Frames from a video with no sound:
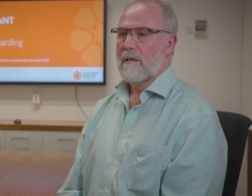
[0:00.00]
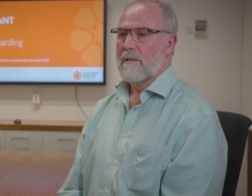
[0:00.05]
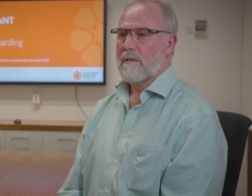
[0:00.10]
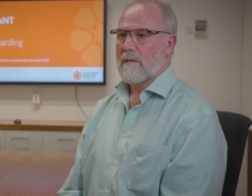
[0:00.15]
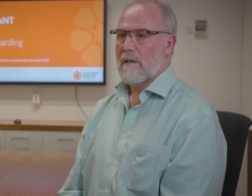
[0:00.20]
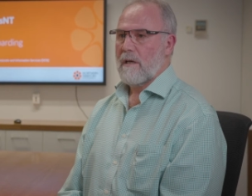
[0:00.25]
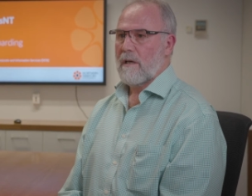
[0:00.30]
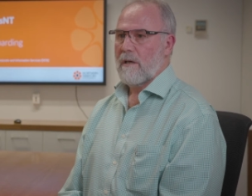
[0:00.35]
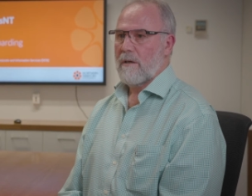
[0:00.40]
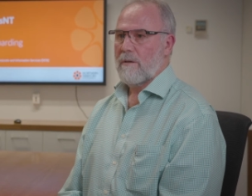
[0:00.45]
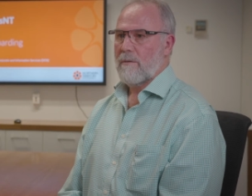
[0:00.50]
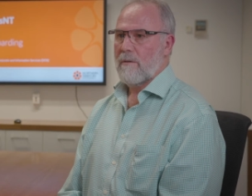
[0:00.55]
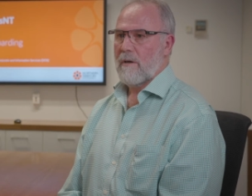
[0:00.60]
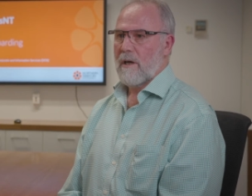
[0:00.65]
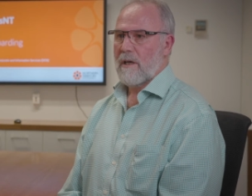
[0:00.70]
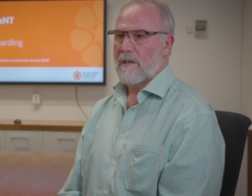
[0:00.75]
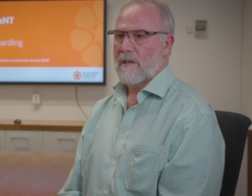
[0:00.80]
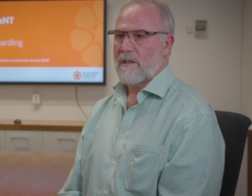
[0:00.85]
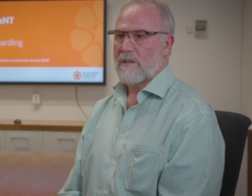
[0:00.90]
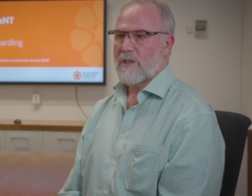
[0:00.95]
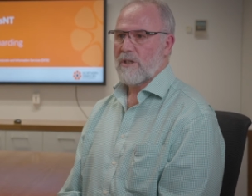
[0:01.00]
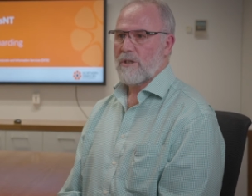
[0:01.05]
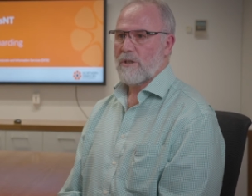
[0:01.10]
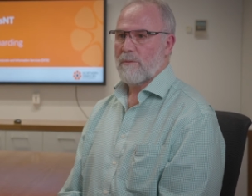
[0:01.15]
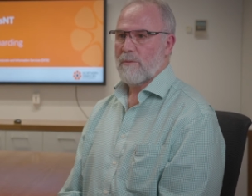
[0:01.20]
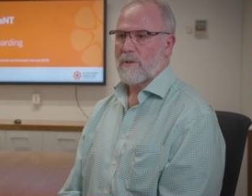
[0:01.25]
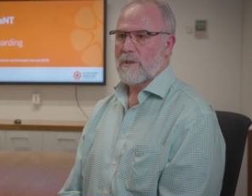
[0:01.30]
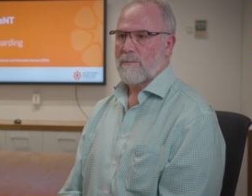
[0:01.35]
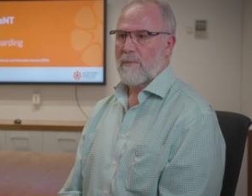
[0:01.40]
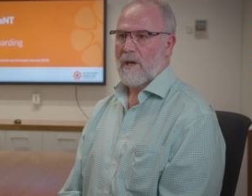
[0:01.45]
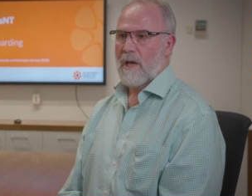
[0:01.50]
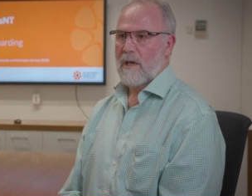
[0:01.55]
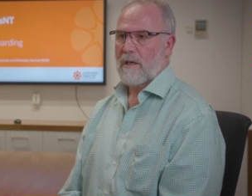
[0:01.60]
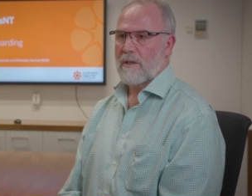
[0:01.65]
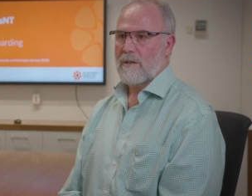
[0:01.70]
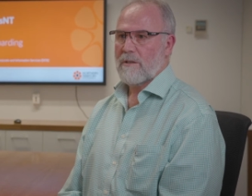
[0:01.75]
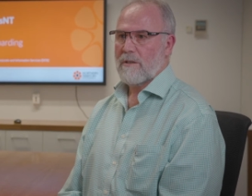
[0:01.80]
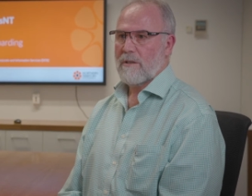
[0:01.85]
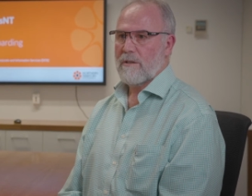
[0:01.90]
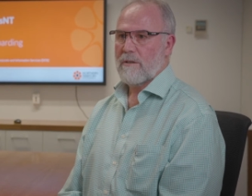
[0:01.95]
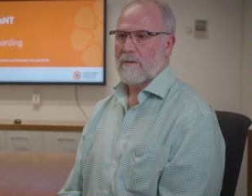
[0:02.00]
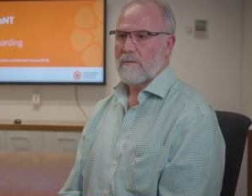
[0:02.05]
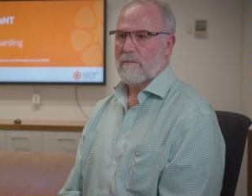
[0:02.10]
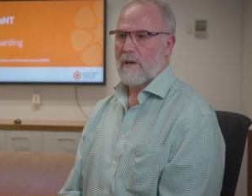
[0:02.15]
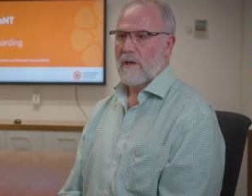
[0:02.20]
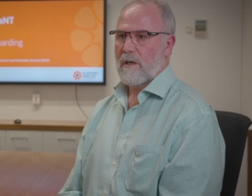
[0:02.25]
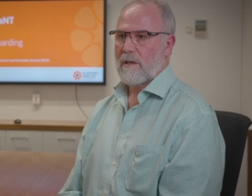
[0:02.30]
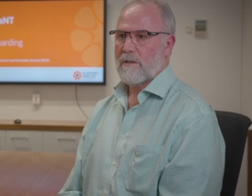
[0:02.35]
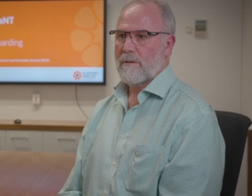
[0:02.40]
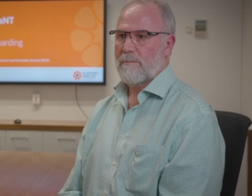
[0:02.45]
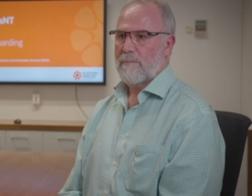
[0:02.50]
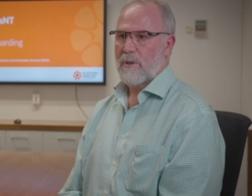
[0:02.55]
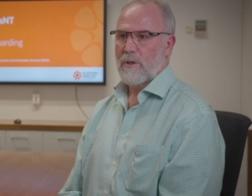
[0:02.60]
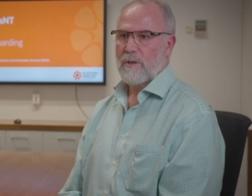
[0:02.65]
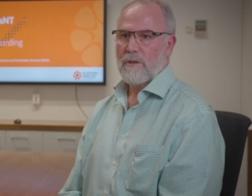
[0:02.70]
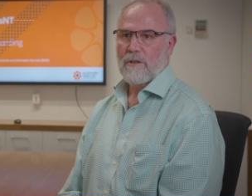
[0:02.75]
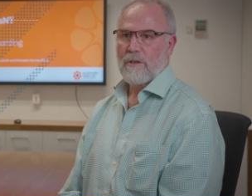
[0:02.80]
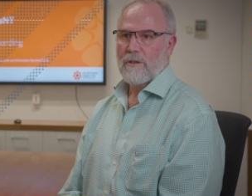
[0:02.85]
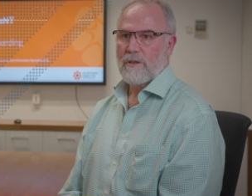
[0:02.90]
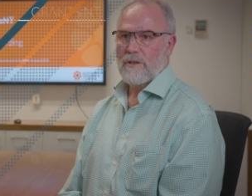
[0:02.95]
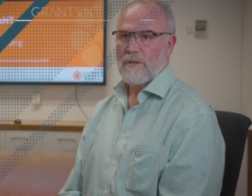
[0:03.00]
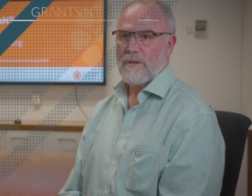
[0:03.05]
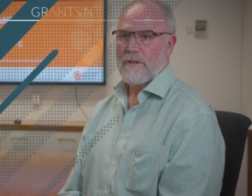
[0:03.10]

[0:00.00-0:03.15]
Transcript: So a decision was made to build a new